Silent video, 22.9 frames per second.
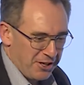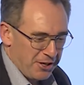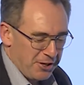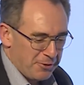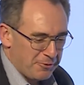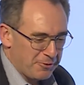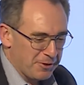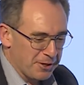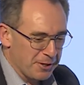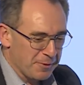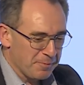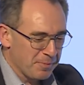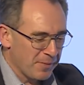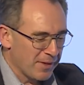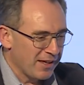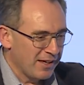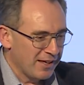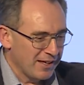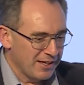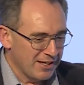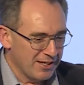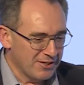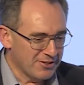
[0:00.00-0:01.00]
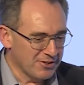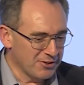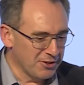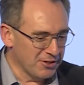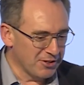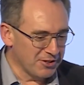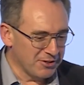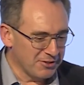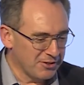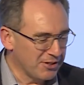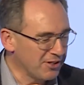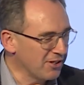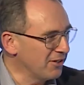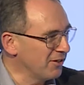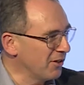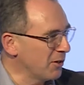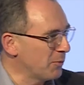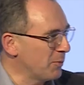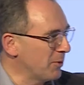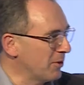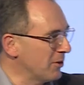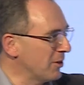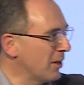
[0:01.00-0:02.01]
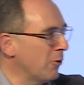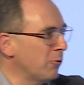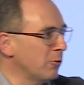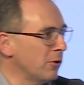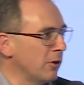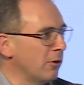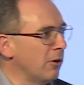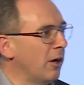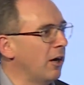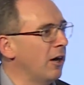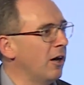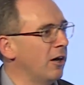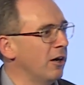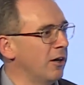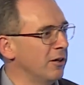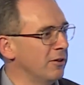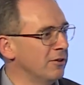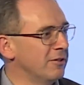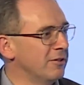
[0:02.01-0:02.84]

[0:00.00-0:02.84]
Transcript: Right. Here's another nice picture. Oh, go ah.